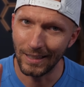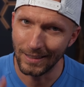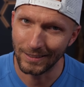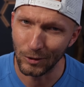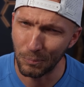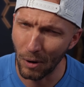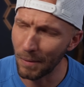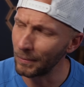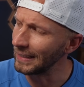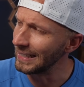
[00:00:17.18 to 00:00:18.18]
that this is
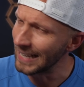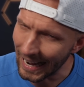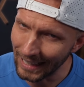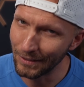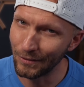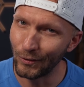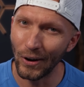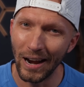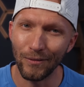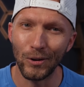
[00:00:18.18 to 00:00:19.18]
probably not
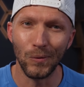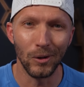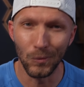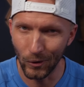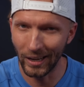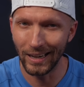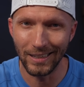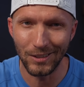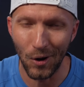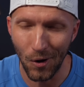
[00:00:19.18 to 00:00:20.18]
for everyone. We'll get
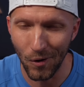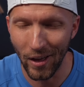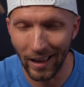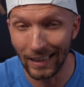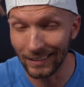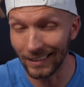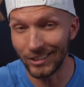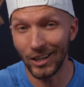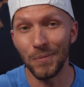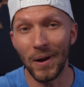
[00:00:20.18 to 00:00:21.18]
into all that as I
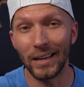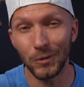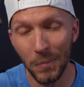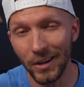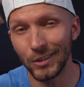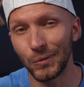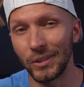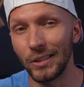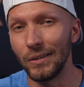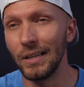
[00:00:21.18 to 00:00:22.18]
share my experience
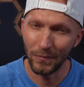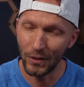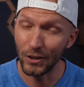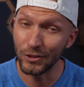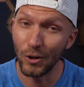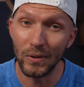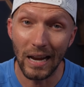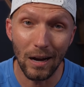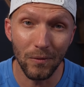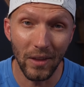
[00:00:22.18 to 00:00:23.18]
with you. There's no
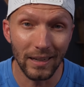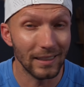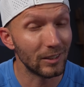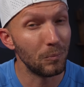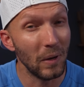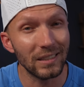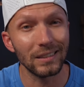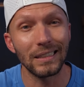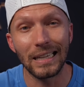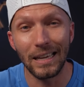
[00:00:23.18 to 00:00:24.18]
doubt that,
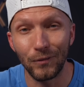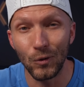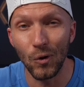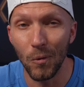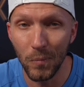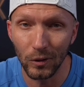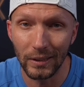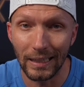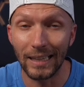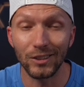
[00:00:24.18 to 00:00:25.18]
especially if you are
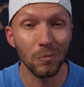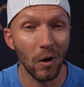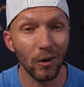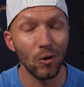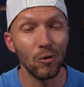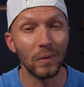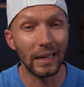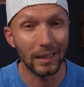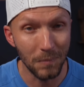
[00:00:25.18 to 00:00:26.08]
building a smart home like